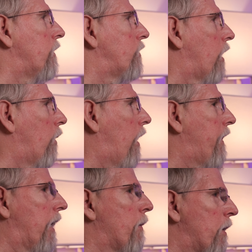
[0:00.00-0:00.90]
So I
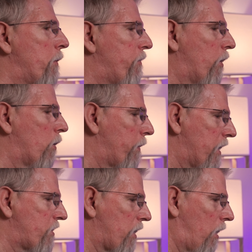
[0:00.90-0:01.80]
think I'm going to move forward with
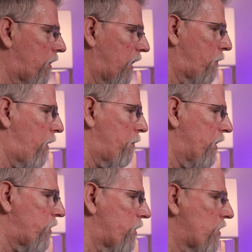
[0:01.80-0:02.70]
this. I'll click
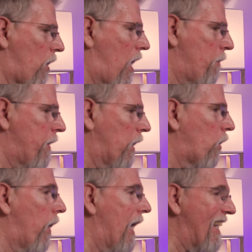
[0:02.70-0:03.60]
publish. So I'm going to
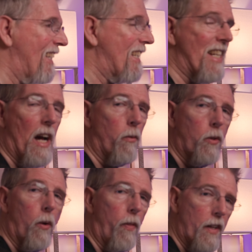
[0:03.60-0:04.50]
go ahead and
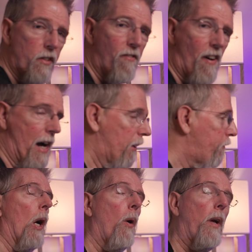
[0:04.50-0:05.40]
download this
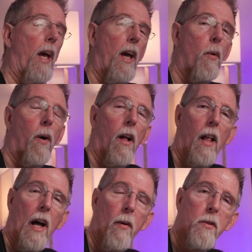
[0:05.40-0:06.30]
file. Okay,
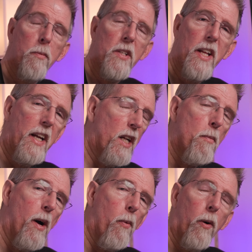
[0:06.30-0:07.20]
well, I was mistaken
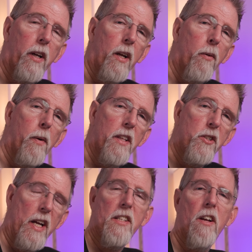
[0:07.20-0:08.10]
about working with a
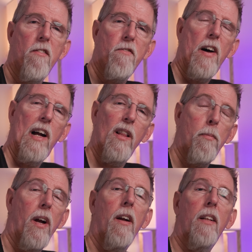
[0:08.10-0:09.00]
JSON file.
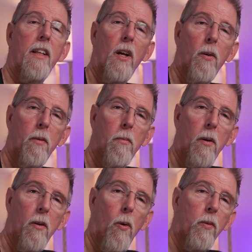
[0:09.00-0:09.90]
Apparently
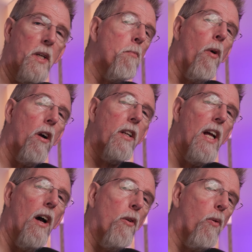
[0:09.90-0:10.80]
only
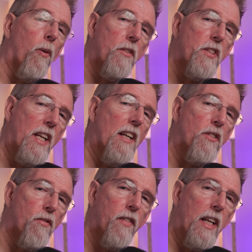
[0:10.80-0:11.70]
Markdown or
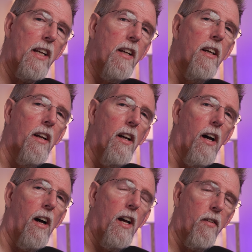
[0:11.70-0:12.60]
CSV
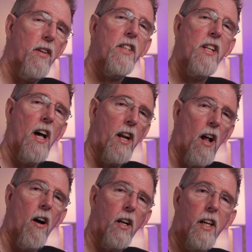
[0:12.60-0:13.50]
if it's not an
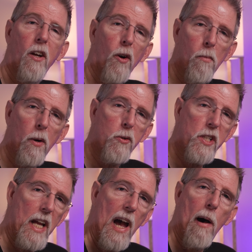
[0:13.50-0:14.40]
Anki or
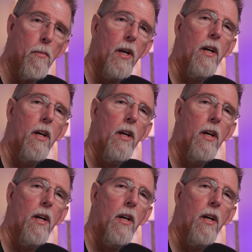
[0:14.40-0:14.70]
Emoji app.